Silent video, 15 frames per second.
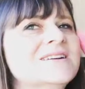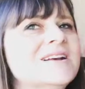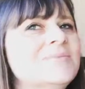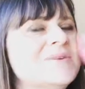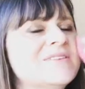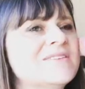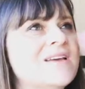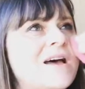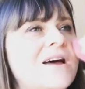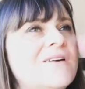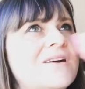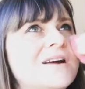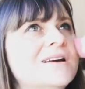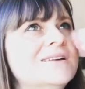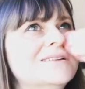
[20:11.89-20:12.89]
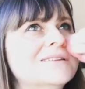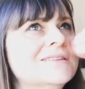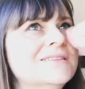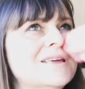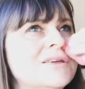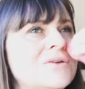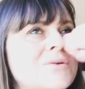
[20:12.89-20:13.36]
a mascara
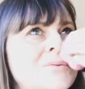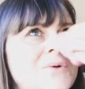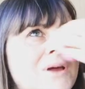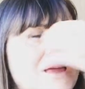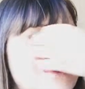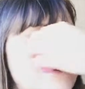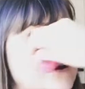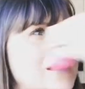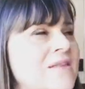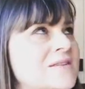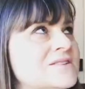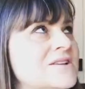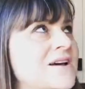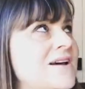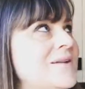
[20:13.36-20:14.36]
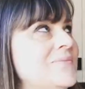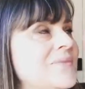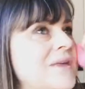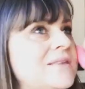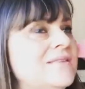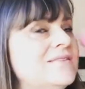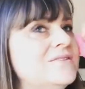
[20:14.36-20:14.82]
that you were working on at the
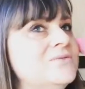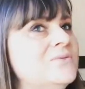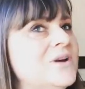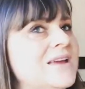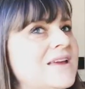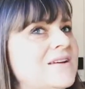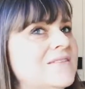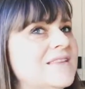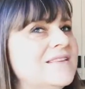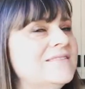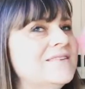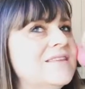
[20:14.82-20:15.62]
time, and you're still working on this.